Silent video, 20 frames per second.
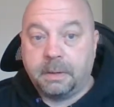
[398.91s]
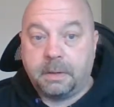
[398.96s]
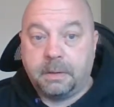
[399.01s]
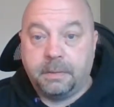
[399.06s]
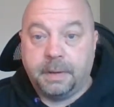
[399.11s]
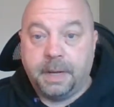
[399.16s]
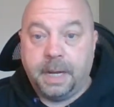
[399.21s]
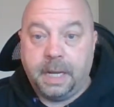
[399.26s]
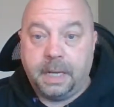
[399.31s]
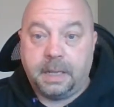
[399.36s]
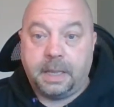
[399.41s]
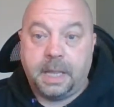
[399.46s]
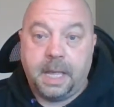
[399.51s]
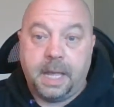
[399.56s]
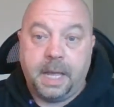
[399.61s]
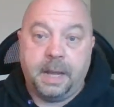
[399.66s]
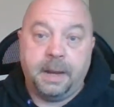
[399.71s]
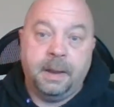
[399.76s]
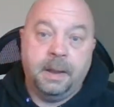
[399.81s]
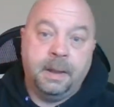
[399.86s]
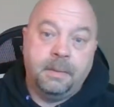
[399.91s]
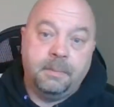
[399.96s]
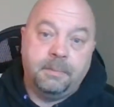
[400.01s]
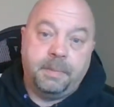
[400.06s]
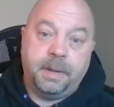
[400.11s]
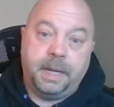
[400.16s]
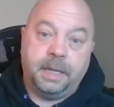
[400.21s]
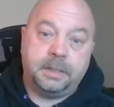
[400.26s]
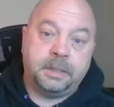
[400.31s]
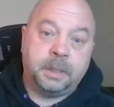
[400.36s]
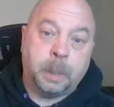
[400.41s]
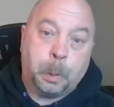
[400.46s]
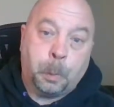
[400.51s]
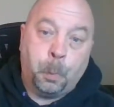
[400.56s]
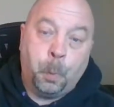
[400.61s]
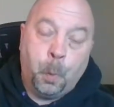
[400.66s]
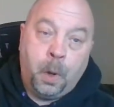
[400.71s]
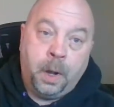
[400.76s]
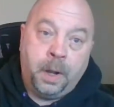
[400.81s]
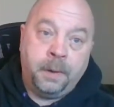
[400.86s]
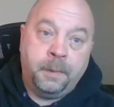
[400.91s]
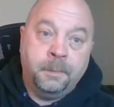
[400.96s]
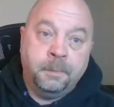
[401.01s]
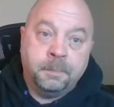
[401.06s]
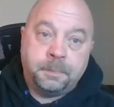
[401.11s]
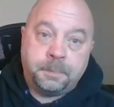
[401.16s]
create that based on what